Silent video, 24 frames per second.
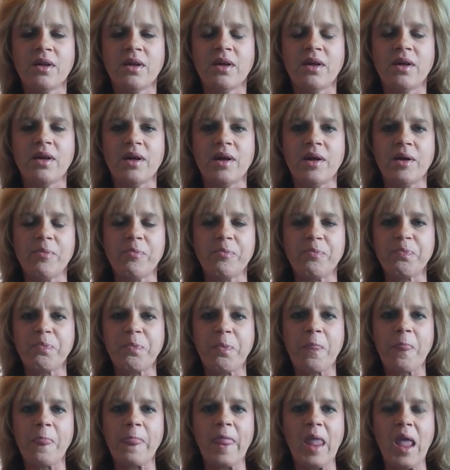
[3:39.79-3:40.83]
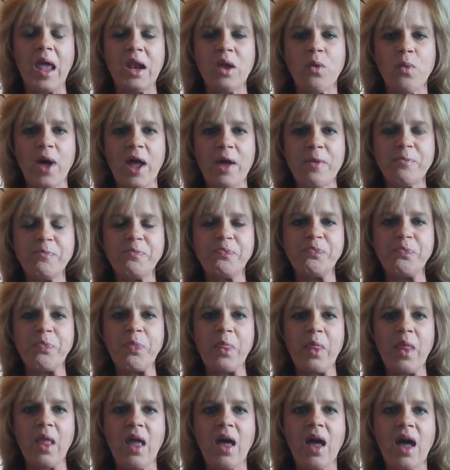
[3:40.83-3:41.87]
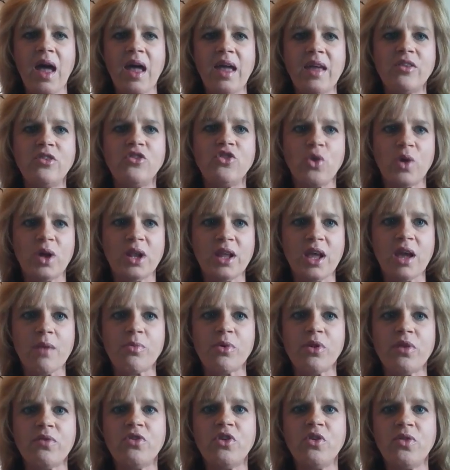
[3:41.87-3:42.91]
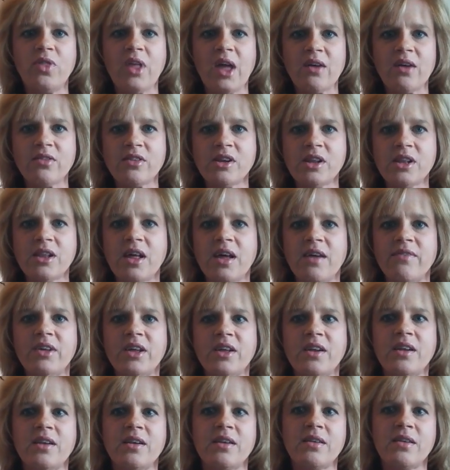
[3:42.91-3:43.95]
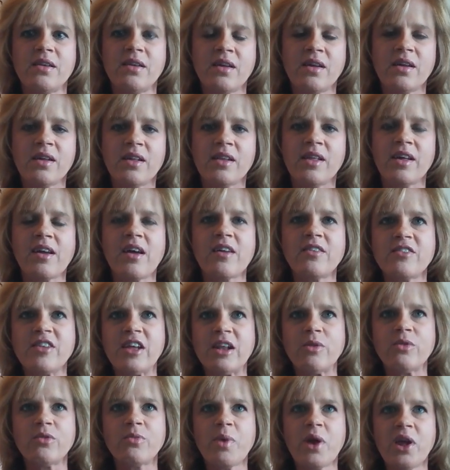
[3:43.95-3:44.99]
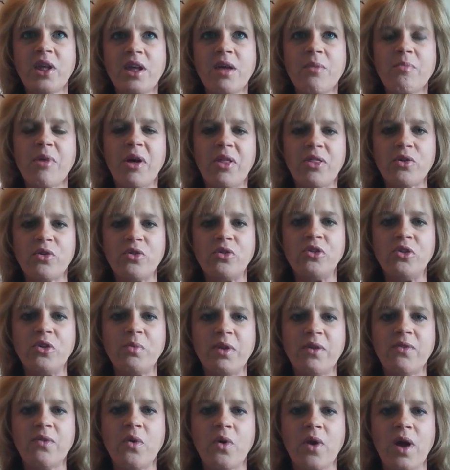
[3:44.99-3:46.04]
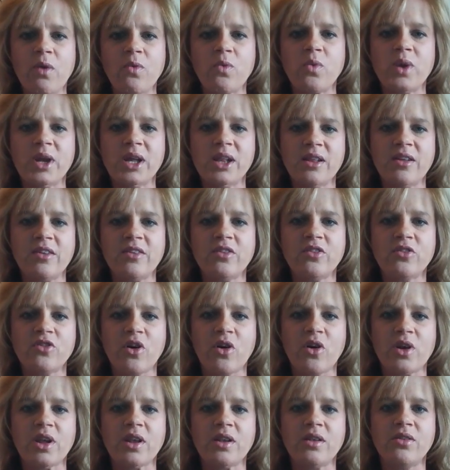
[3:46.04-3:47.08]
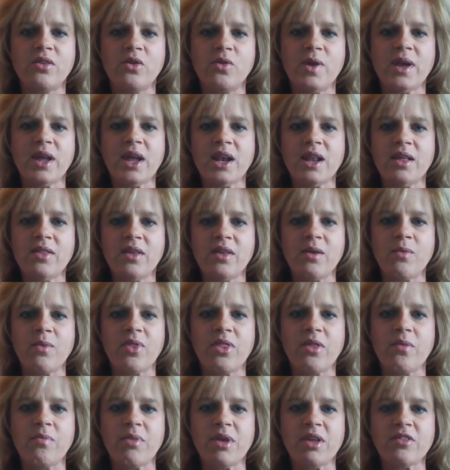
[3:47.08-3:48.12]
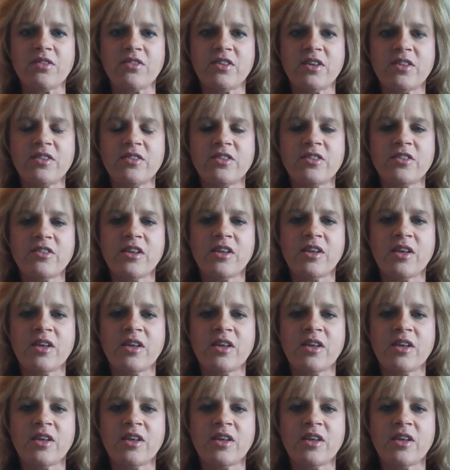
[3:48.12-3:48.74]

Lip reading: And anyway, I joined April of 2011, and like I said, it was probably a month or two before I really started doing anything with the business.